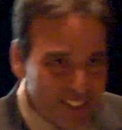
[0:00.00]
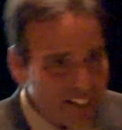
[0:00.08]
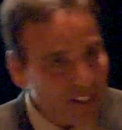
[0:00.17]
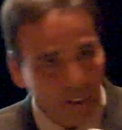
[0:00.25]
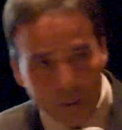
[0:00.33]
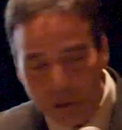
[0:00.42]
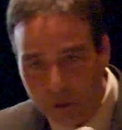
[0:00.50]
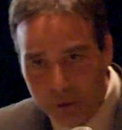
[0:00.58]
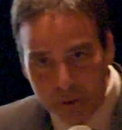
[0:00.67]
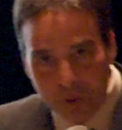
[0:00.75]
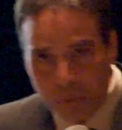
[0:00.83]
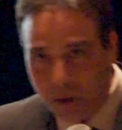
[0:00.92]
don't care
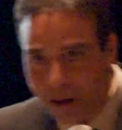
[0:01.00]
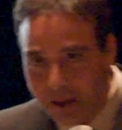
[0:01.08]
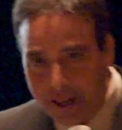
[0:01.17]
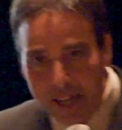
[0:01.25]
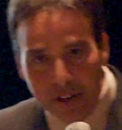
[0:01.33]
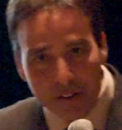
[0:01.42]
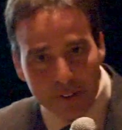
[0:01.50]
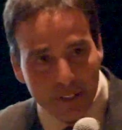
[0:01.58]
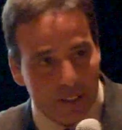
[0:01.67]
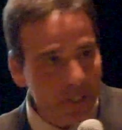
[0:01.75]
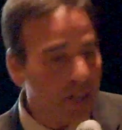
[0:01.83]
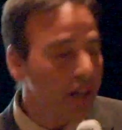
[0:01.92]
who you are or how
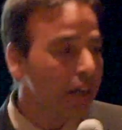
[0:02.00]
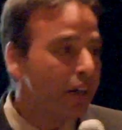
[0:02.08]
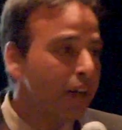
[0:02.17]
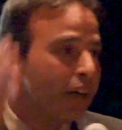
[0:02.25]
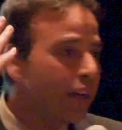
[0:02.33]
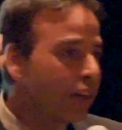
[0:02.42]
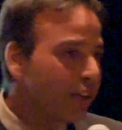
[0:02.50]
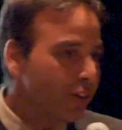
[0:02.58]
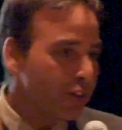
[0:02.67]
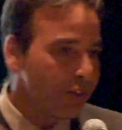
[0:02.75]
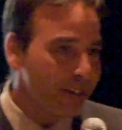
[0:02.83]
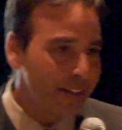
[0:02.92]
great they are,
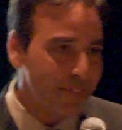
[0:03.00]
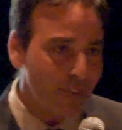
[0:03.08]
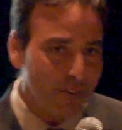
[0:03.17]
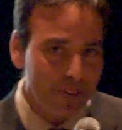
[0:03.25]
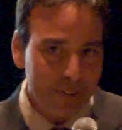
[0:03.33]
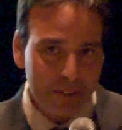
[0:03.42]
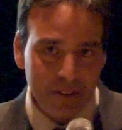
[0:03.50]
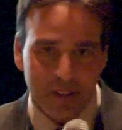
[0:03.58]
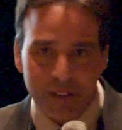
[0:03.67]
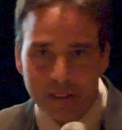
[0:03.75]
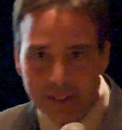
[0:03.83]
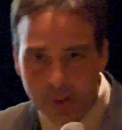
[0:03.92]
they're stressful.
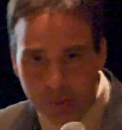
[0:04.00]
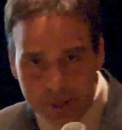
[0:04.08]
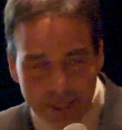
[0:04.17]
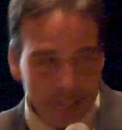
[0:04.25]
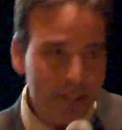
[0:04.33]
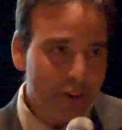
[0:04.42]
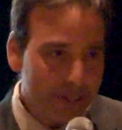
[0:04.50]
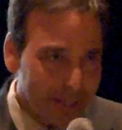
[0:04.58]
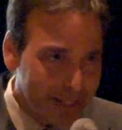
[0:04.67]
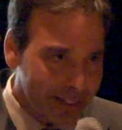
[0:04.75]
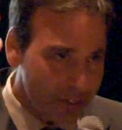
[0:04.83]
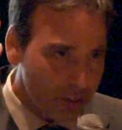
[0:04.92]
So we're
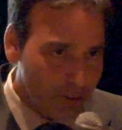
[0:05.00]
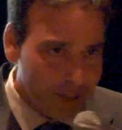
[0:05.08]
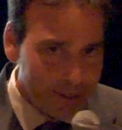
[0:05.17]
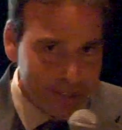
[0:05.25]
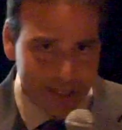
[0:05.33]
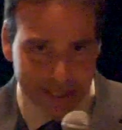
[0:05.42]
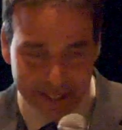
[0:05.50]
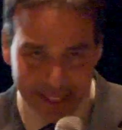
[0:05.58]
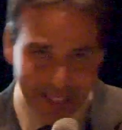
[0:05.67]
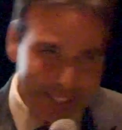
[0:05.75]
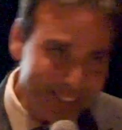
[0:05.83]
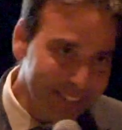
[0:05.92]
increasing stress
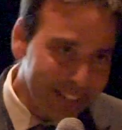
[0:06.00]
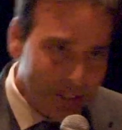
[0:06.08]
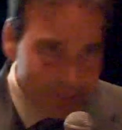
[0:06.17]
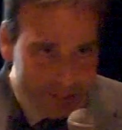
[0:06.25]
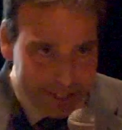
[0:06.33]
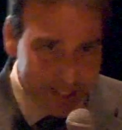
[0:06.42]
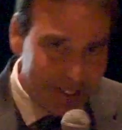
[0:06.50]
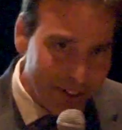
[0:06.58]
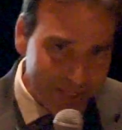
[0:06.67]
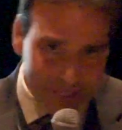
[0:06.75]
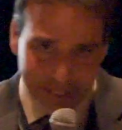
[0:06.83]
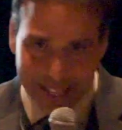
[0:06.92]
and
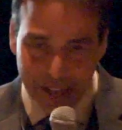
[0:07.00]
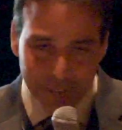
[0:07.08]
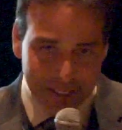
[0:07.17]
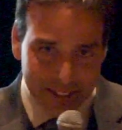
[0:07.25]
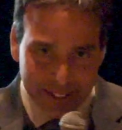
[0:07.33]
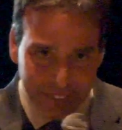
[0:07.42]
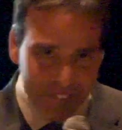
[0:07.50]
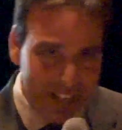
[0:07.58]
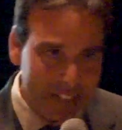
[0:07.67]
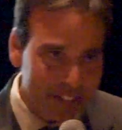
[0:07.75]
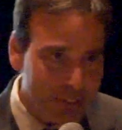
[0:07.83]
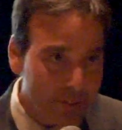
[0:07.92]
decreasing all these outside
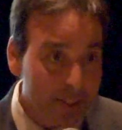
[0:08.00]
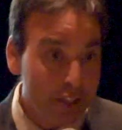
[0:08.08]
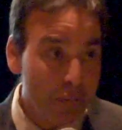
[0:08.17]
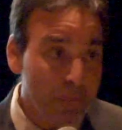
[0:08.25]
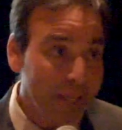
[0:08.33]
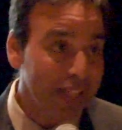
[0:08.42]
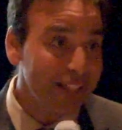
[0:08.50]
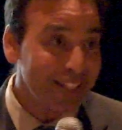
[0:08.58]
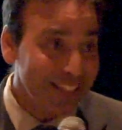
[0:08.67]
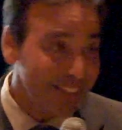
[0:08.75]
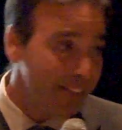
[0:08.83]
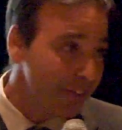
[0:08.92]
factors that make
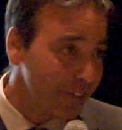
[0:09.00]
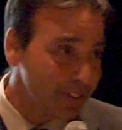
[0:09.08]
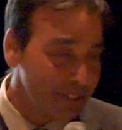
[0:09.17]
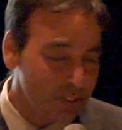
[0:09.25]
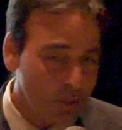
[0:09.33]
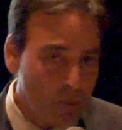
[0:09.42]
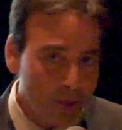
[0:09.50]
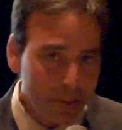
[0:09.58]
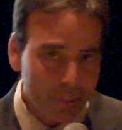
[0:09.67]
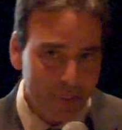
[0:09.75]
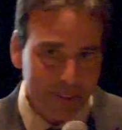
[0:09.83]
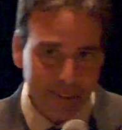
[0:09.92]
it easier to deal
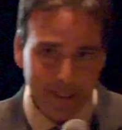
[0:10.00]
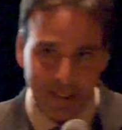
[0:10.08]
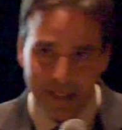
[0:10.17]
with.